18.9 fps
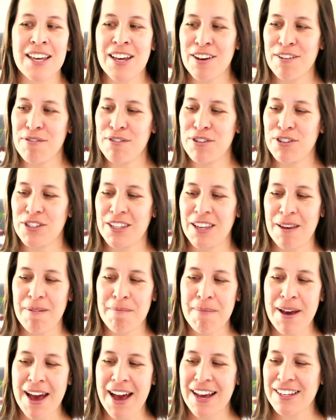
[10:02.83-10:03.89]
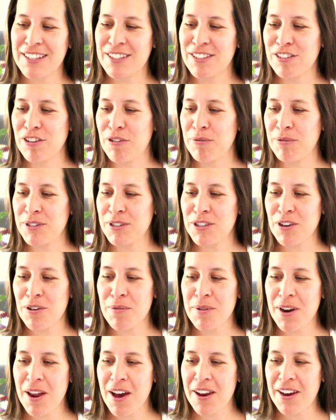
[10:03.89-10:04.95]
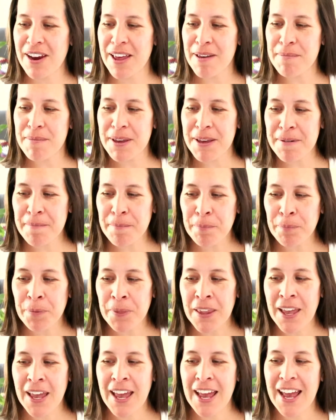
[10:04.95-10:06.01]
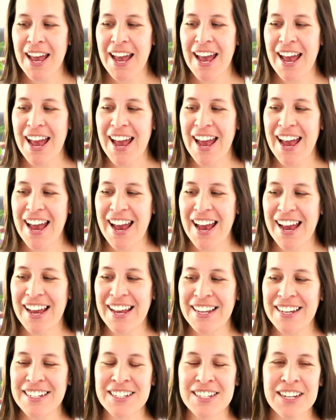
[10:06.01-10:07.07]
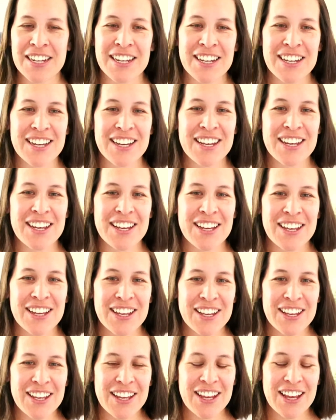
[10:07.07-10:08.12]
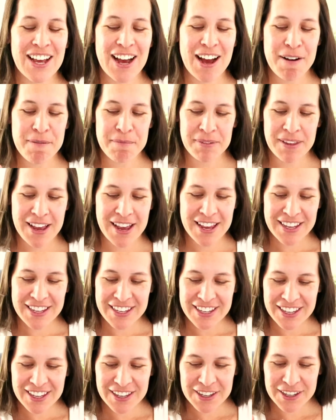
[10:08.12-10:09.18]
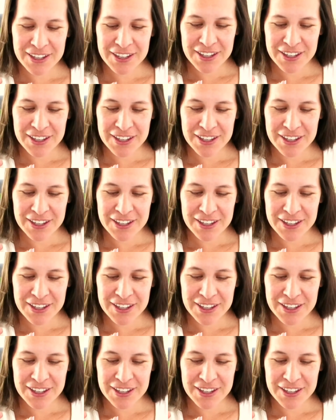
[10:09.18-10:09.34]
we just came back. So what's going on, Amy? And I'm like,